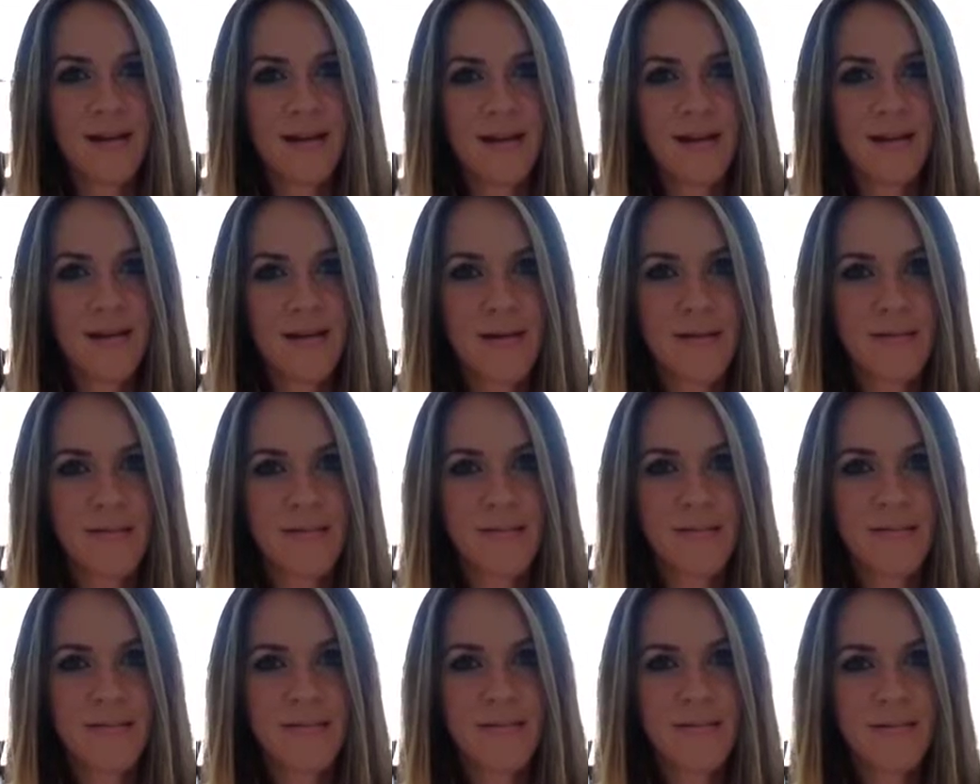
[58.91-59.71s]

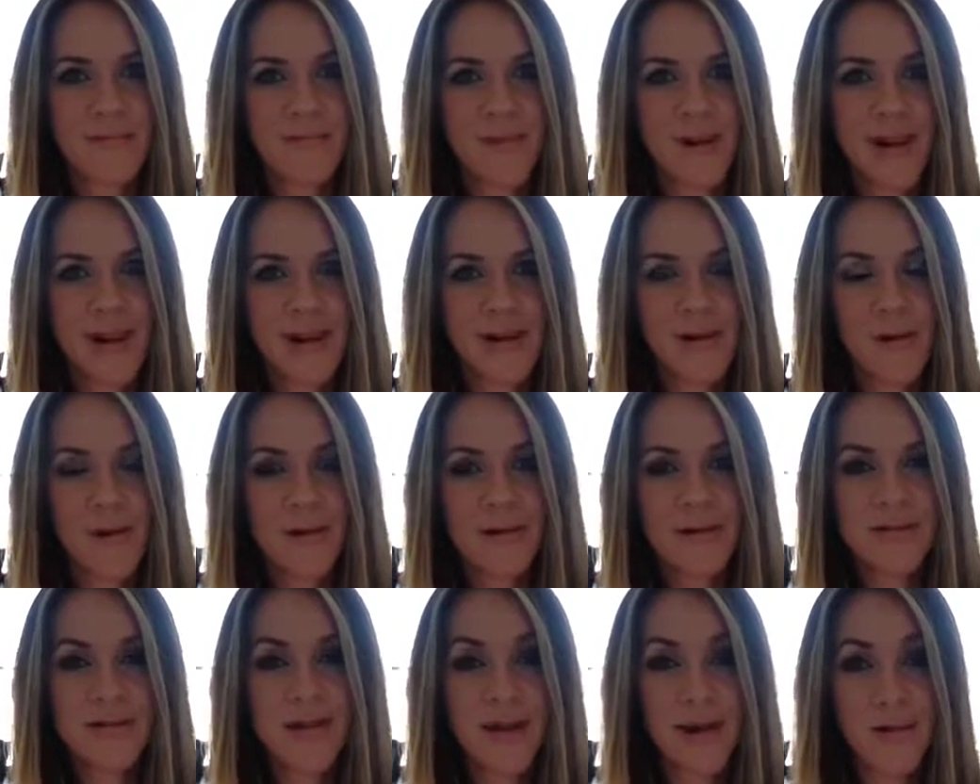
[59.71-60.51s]
Um, we get
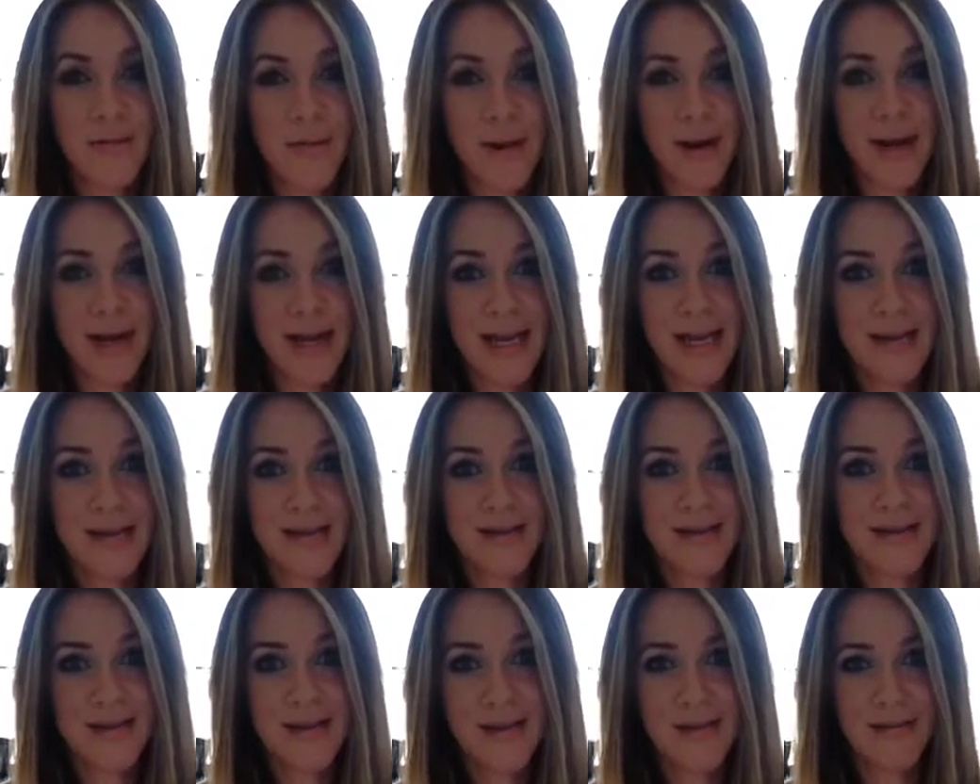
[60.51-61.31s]
colds for our
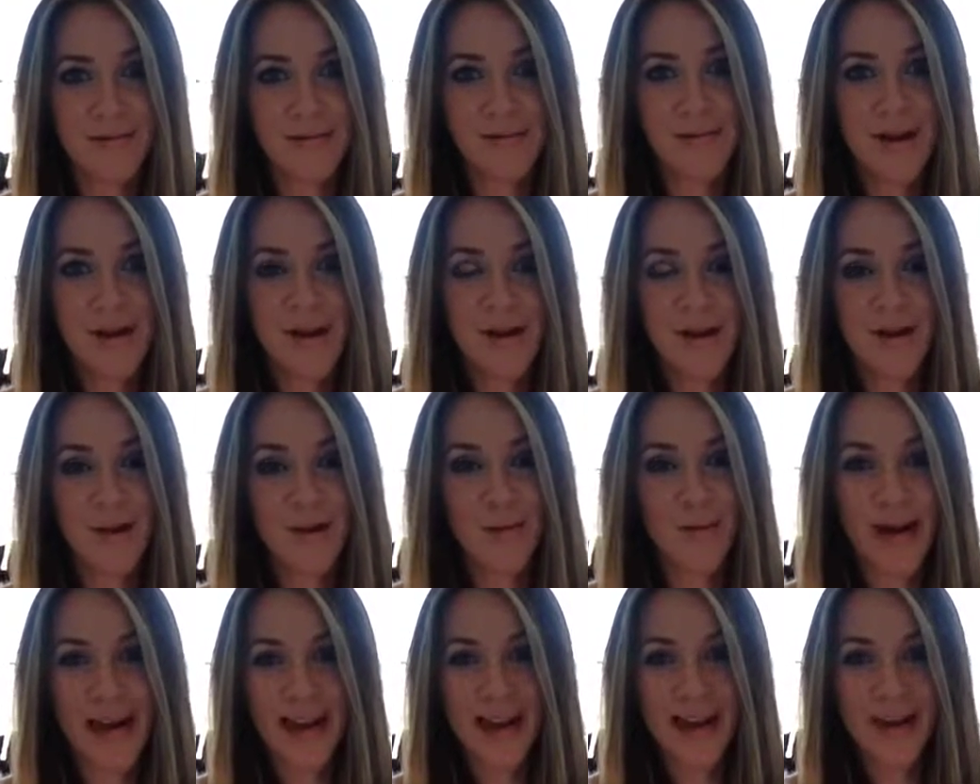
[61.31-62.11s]
bodies, so
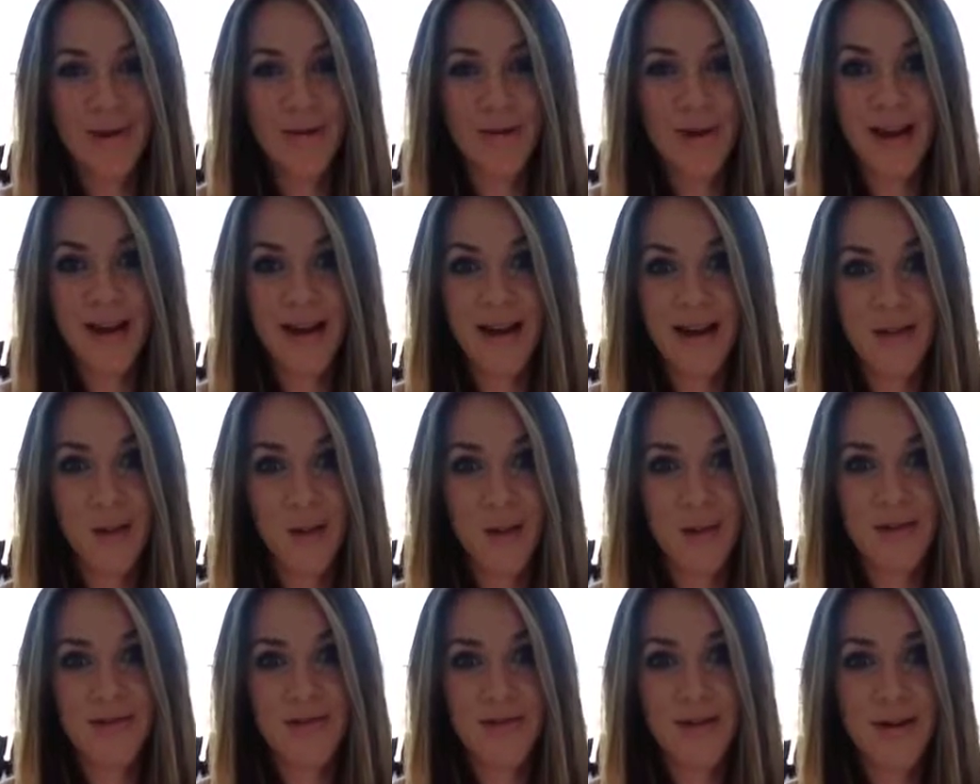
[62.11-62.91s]
why can't we get
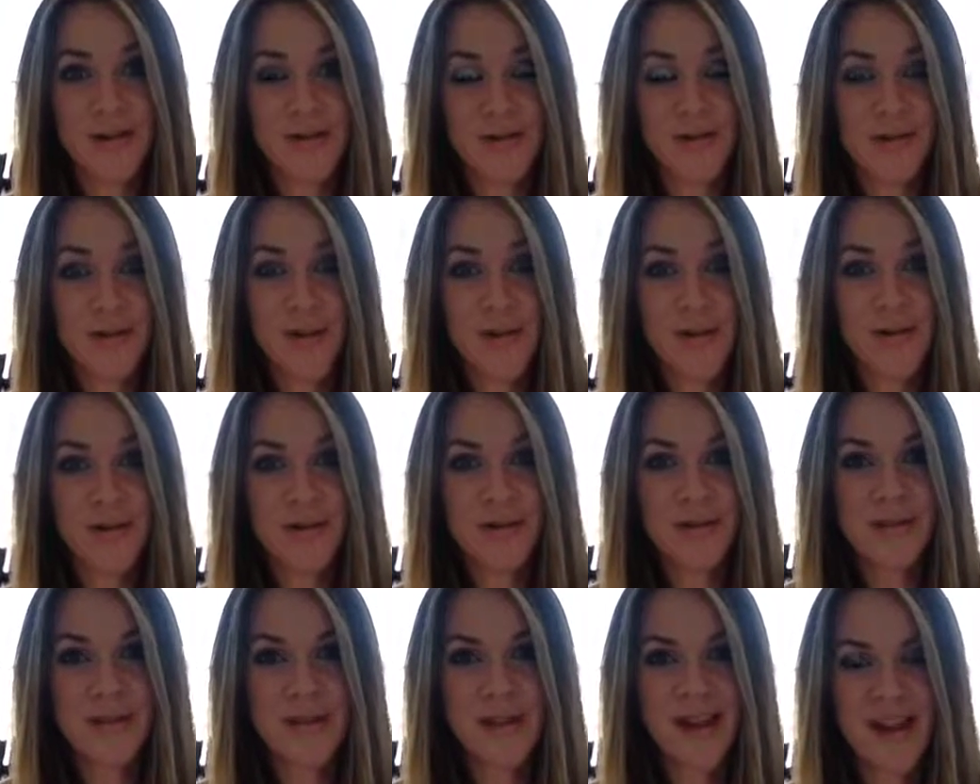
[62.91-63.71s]
colds for our
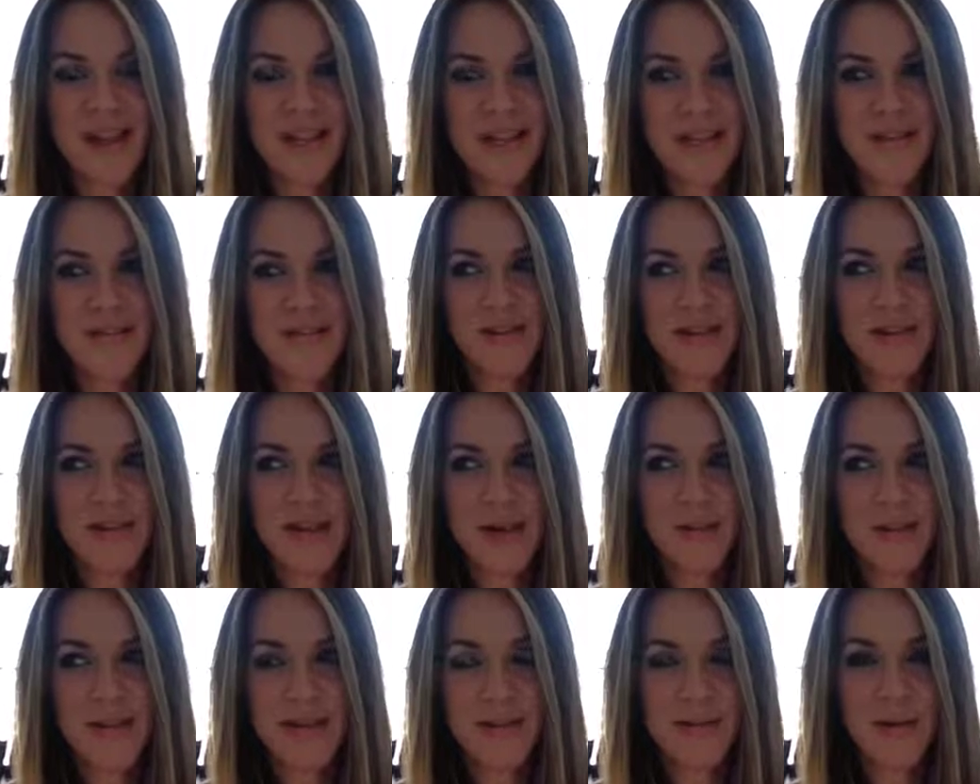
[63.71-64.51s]
souls? Kind of feels
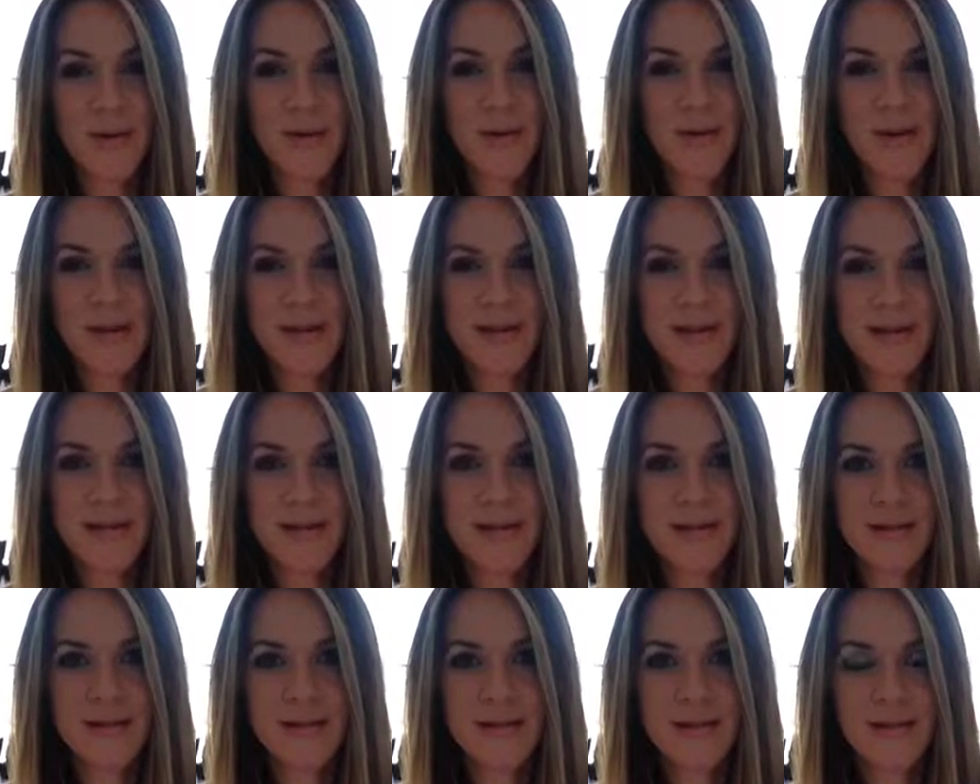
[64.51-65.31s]
like my soul is,